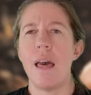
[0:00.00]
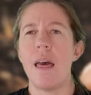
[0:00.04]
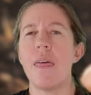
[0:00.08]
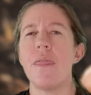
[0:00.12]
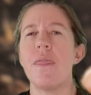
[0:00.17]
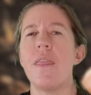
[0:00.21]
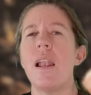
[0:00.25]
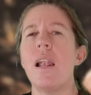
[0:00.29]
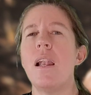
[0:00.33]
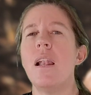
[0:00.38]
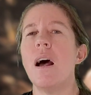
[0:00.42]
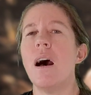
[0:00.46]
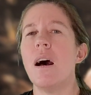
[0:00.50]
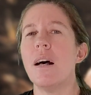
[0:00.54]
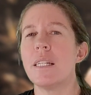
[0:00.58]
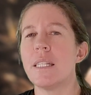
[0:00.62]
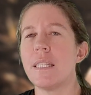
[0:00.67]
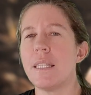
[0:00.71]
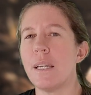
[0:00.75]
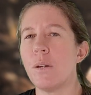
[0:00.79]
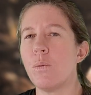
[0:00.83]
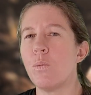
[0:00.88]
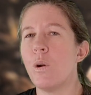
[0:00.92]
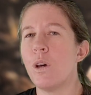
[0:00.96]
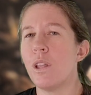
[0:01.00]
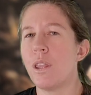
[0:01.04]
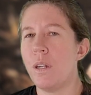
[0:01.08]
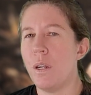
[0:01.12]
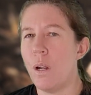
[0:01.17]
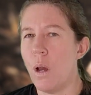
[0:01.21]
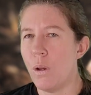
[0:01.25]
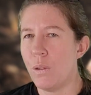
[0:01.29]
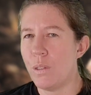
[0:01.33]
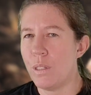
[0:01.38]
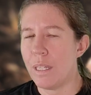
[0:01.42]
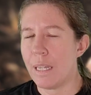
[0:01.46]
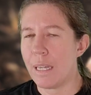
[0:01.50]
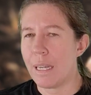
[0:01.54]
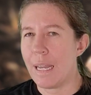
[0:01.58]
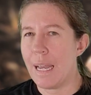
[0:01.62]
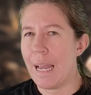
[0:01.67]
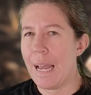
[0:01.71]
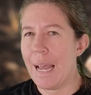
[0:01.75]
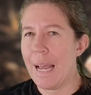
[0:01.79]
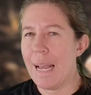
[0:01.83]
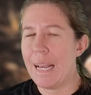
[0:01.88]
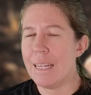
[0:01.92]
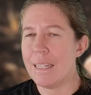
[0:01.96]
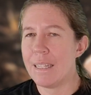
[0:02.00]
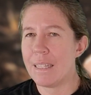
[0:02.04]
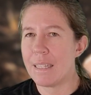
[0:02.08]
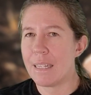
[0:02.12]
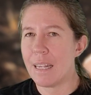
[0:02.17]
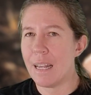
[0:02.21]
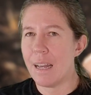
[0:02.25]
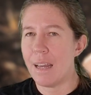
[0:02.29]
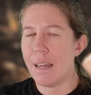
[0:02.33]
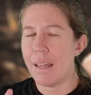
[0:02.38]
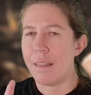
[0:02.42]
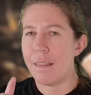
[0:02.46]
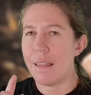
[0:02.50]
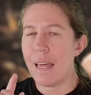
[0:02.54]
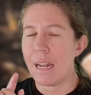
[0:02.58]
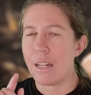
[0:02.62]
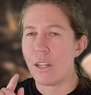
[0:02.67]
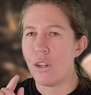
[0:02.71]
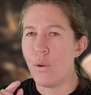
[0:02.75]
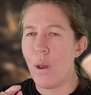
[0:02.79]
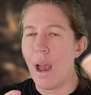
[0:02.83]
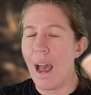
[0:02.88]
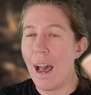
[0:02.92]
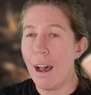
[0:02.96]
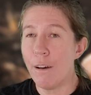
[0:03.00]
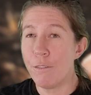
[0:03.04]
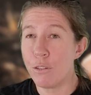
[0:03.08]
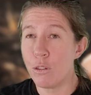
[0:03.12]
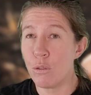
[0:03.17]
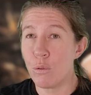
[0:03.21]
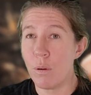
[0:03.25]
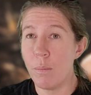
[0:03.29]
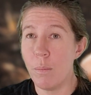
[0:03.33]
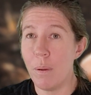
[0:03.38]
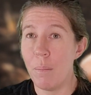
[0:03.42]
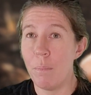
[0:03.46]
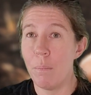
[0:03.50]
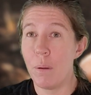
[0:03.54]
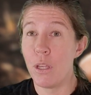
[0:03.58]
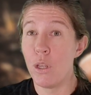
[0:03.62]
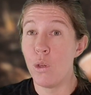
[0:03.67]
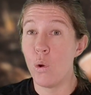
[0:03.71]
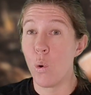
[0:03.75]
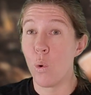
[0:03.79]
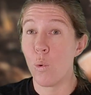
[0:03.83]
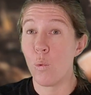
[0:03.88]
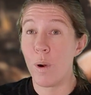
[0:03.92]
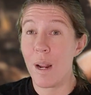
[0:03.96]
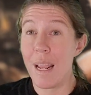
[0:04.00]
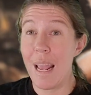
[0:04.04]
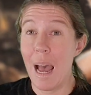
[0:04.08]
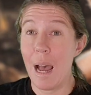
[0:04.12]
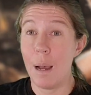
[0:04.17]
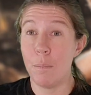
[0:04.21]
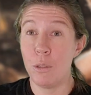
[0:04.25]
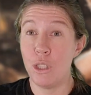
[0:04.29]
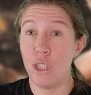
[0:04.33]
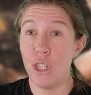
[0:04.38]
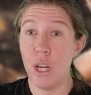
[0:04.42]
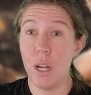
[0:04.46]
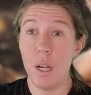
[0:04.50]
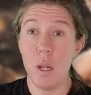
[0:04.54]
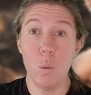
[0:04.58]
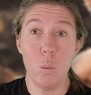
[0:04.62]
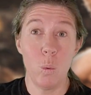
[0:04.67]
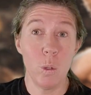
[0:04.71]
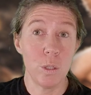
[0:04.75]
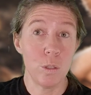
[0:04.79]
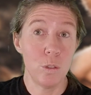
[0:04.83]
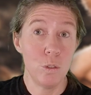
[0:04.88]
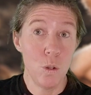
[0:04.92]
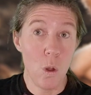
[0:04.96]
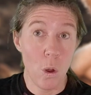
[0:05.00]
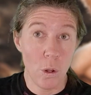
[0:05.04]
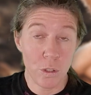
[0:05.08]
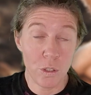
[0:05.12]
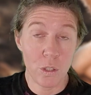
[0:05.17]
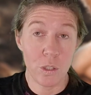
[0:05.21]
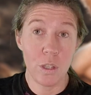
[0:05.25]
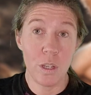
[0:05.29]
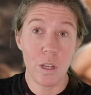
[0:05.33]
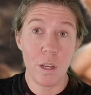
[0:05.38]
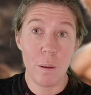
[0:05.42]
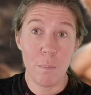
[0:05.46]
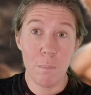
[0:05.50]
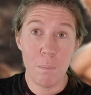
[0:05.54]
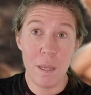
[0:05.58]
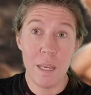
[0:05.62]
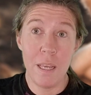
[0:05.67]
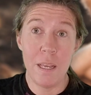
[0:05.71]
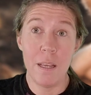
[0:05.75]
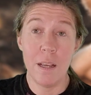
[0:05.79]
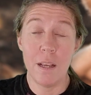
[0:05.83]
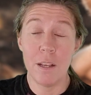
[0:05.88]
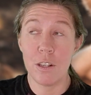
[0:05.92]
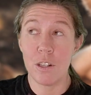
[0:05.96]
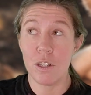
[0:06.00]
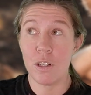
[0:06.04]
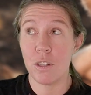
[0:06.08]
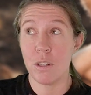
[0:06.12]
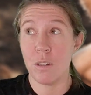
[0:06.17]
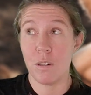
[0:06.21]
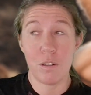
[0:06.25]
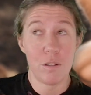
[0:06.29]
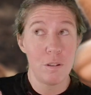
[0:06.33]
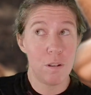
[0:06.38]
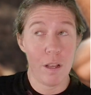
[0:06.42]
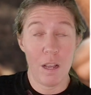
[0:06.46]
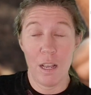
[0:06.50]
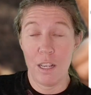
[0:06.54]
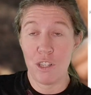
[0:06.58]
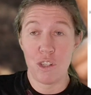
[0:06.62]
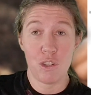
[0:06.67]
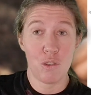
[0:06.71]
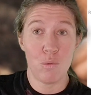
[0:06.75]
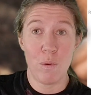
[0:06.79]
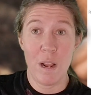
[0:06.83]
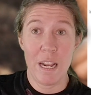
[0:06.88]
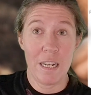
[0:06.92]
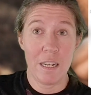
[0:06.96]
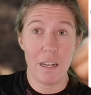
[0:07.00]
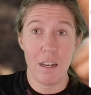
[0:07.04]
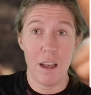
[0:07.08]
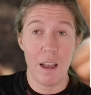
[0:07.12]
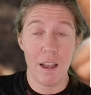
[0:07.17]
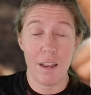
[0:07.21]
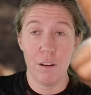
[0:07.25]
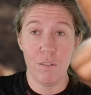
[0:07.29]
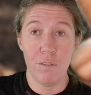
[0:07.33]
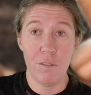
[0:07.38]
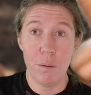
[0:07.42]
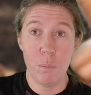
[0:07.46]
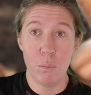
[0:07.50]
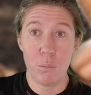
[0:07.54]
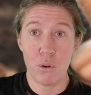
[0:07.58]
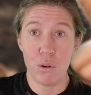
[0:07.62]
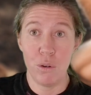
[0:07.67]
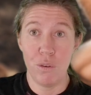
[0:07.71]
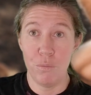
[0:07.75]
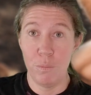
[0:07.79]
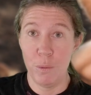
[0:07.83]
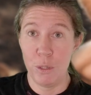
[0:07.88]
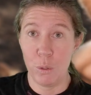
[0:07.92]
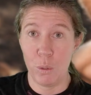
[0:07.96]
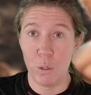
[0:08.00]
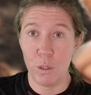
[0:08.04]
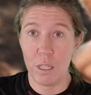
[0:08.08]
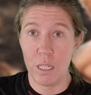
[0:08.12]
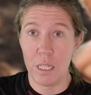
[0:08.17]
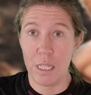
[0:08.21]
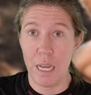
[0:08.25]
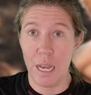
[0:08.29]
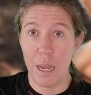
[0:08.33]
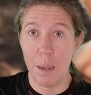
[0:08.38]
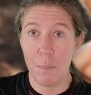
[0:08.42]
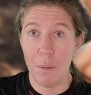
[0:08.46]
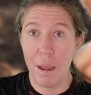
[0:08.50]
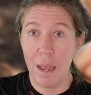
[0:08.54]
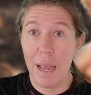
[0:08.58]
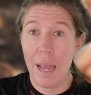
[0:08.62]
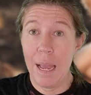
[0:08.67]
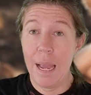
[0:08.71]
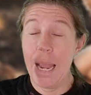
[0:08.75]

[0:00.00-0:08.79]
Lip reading: The last thing worth noting is that you have to remember your rehab journey will not be a straight line of improvement all the time.